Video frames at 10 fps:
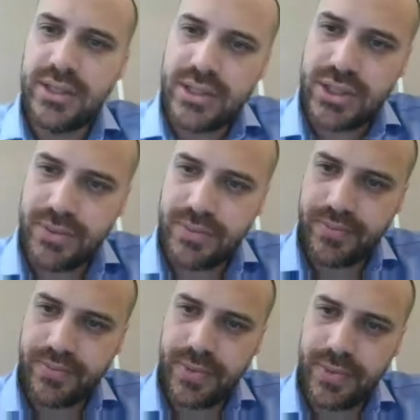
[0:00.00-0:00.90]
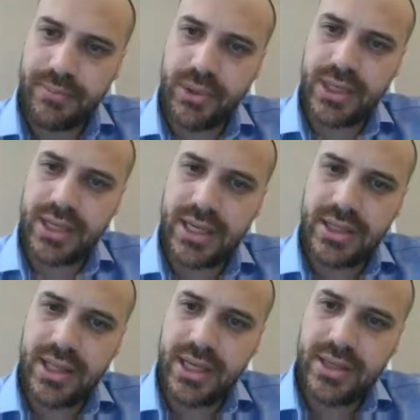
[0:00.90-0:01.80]
So putting that
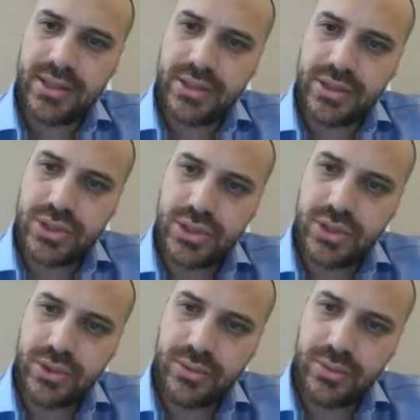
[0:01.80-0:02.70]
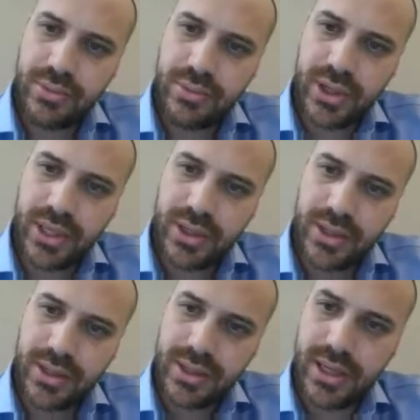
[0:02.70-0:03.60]
in there, 2 pi
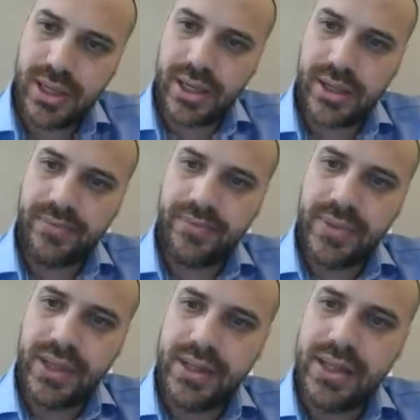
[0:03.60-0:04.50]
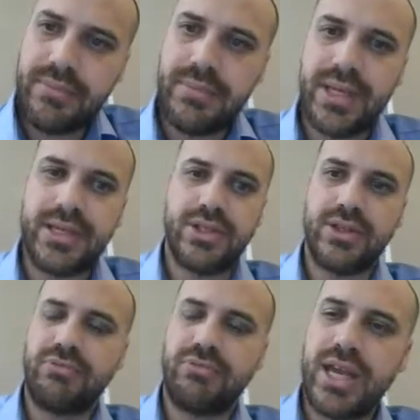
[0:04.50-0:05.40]
r. That means
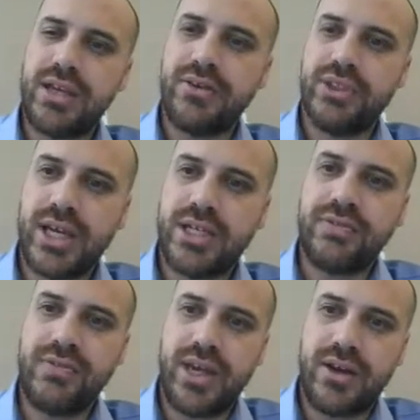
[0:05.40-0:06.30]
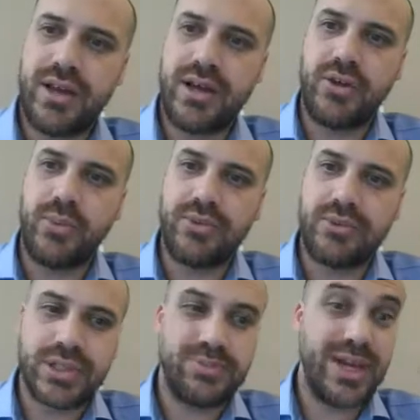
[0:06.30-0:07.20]
that the rate of change of area with
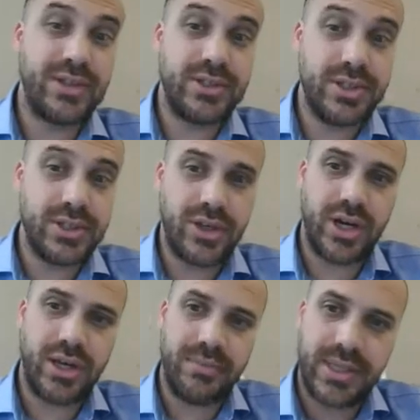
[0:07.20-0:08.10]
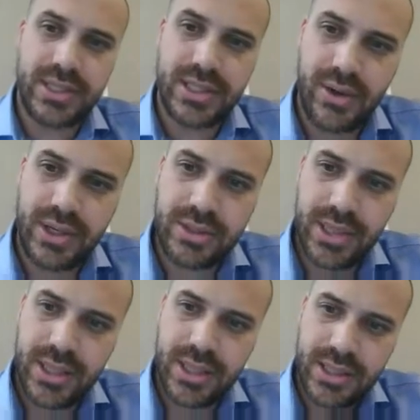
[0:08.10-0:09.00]
respect to time is going to
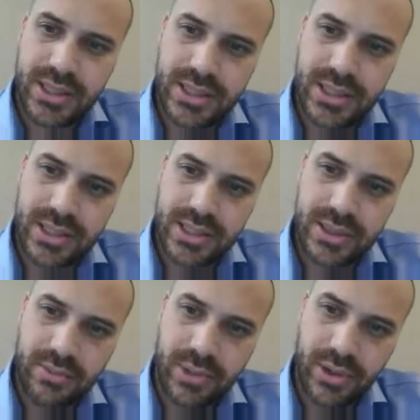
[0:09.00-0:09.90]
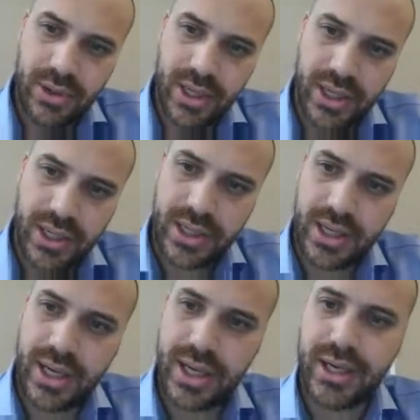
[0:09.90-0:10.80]
be 6 pi
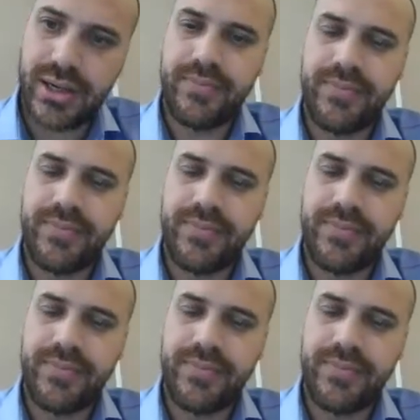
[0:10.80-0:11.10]
r.